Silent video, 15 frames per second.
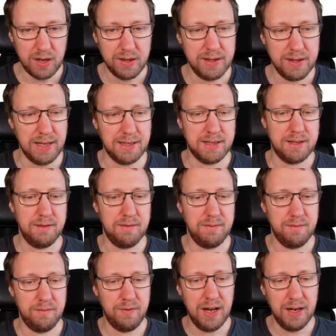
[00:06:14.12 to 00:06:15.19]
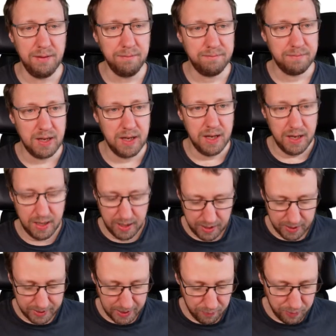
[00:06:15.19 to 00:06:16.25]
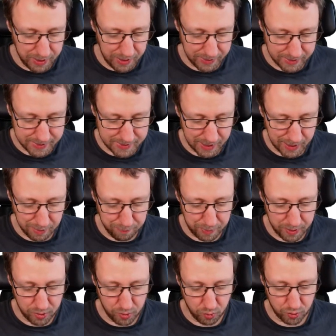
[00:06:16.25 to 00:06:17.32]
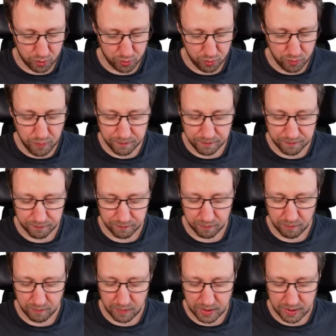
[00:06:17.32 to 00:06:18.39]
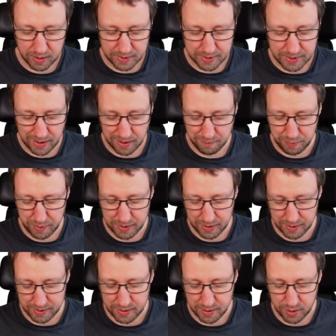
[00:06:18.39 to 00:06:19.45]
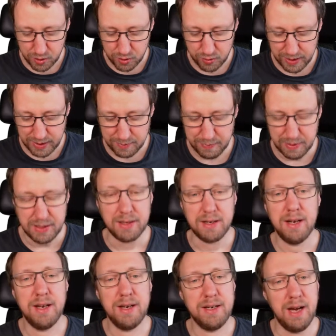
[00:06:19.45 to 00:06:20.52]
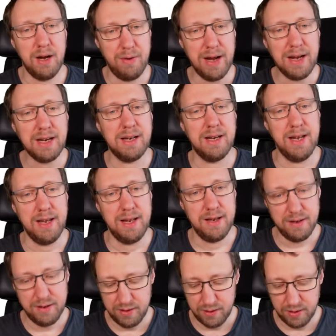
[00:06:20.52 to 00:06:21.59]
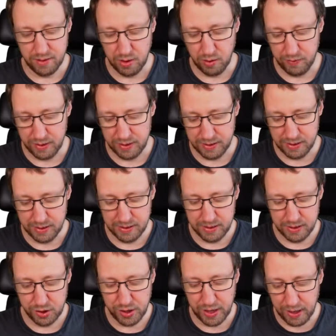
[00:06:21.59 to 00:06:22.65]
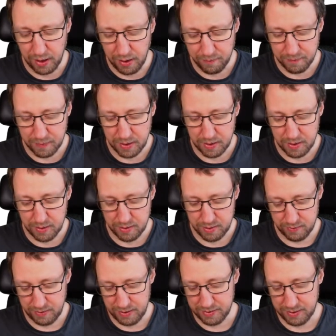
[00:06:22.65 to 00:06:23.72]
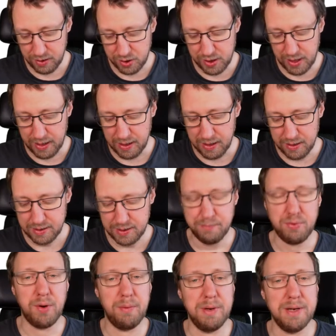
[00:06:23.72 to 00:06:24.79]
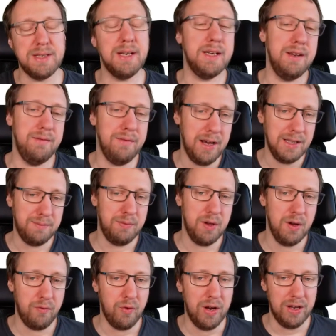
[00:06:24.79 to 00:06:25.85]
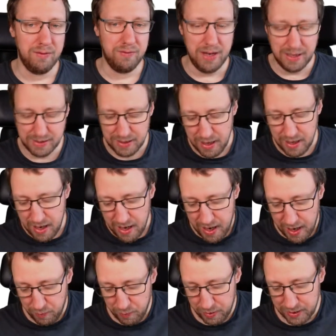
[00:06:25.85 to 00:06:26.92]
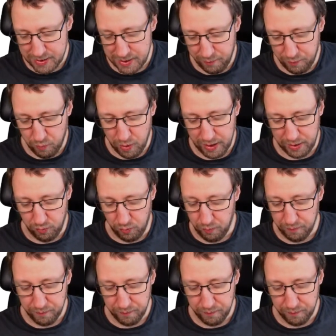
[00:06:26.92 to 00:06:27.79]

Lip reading: That's fine. Then we take the second bit U2. The second bit is transmitted directly over the channel. Here's the channel, it's a probabilistic device, P of Y given X, and we receive Y2.